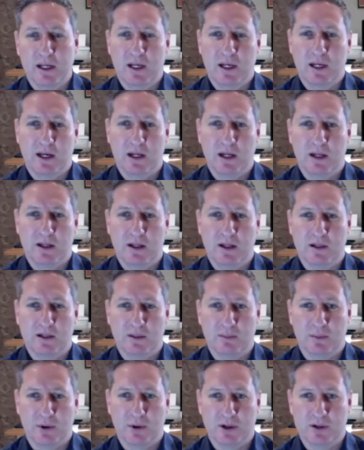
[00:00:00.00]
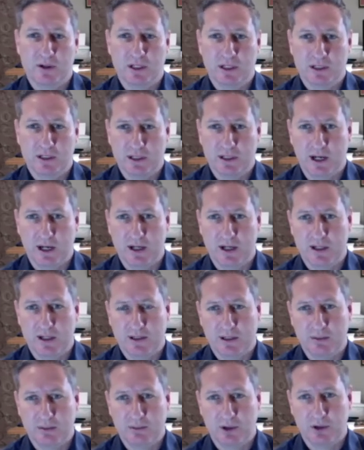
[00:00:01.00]
And there's a process now at
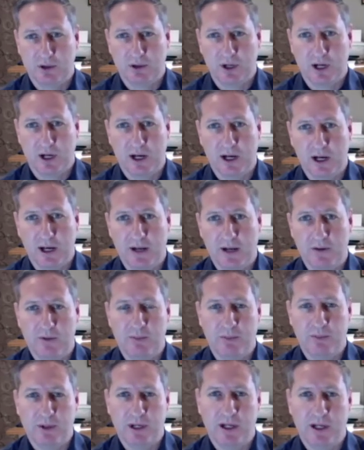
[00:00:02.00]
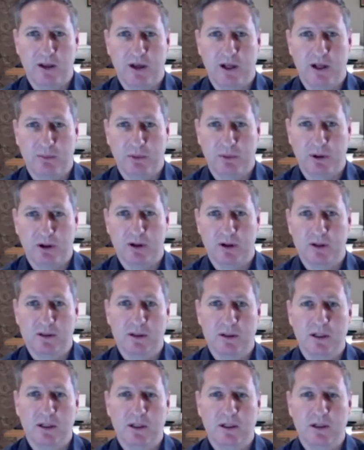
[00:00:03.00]
Eskom to try and repair that plant,
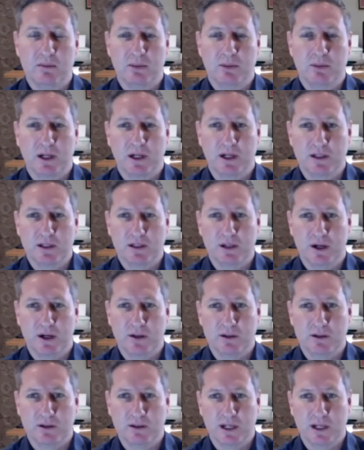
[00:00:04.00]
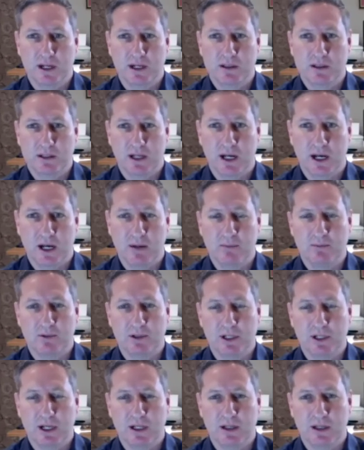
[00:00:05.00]
but it is going to take time to
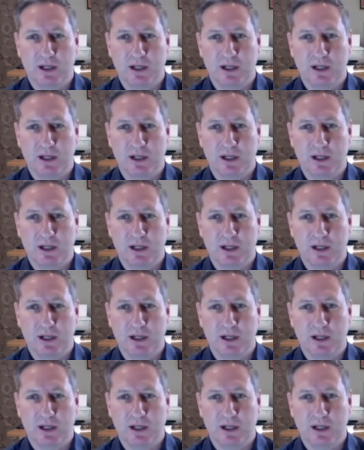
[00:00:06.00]
get the